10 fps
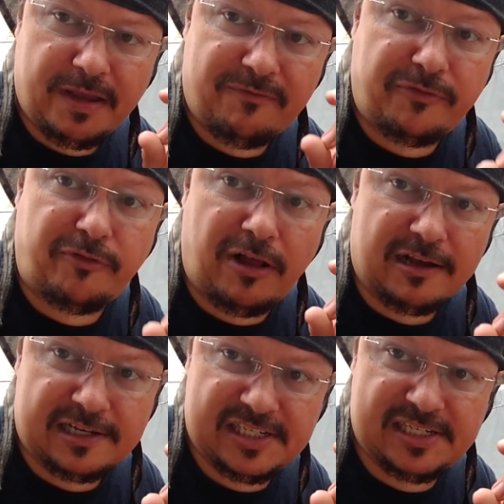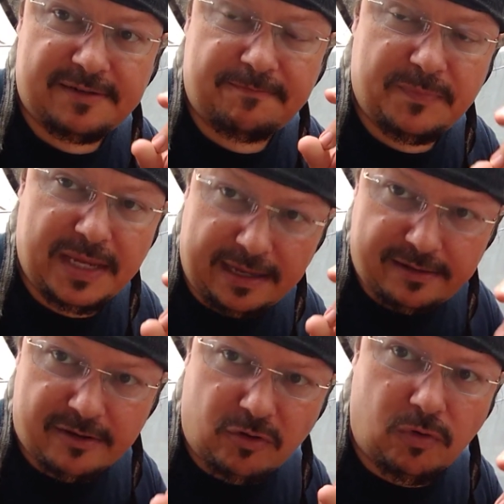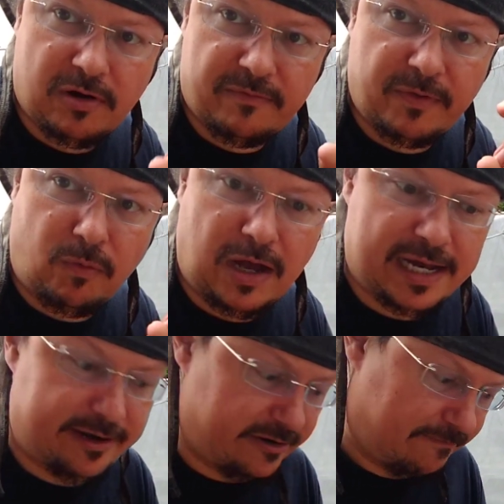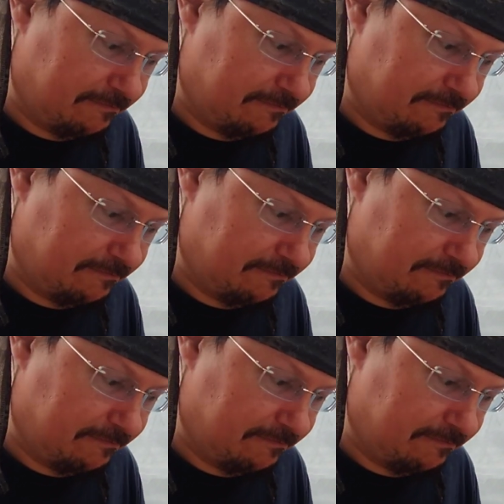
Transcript: flux in the core of the wire.